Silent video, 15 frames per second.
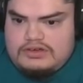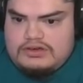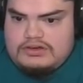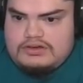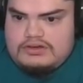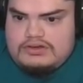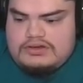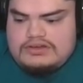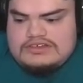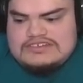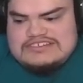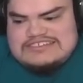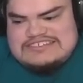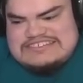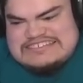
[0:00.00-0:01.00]

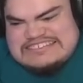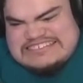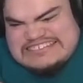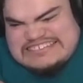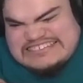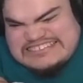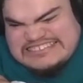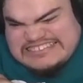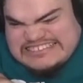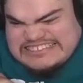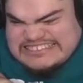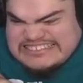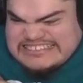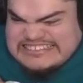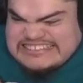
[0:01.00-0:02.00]

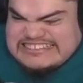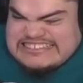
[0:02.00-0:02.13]
No one is speaking in this clip.